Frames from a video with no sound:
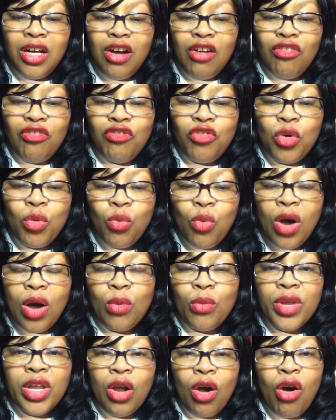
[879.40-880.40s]
for what
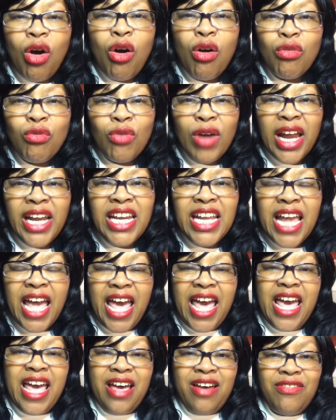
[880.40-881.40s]
we already
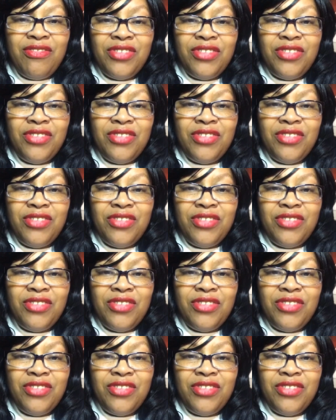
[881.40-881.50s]
have,